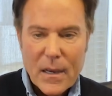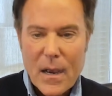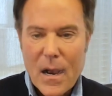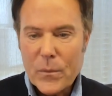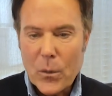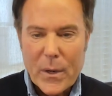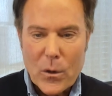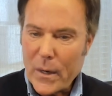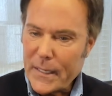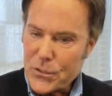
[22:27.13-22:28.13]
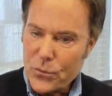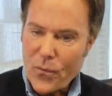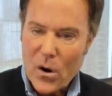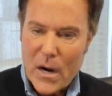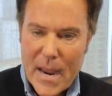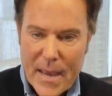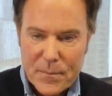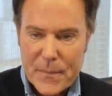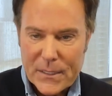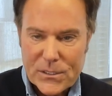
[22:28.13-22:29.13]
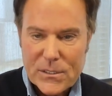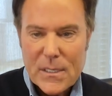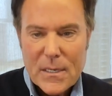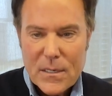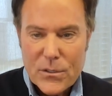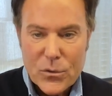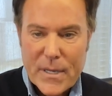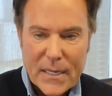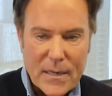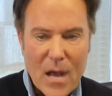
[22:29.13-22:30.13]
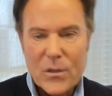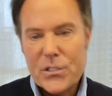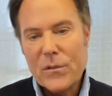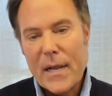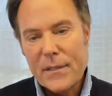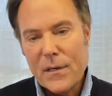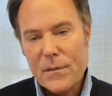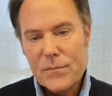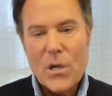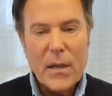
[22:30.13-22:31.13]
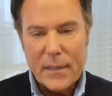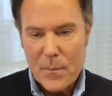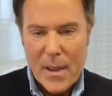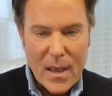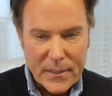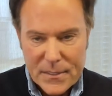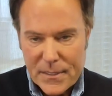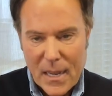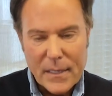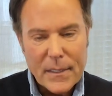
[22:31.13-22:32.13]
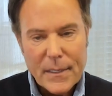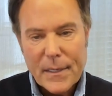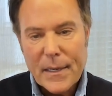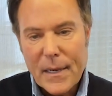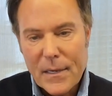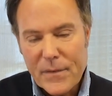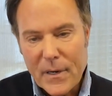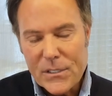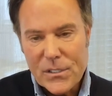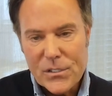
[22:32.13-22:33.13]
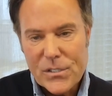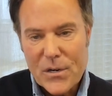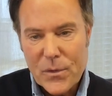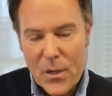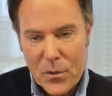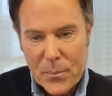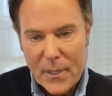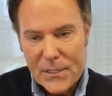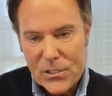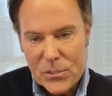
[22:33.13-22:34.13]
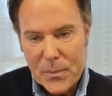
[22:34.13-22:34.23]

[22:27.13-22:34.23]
Uh, you know, we don't want to get too far ahead, miss new technology like they're talking about at uh, uh, various and sundry other places.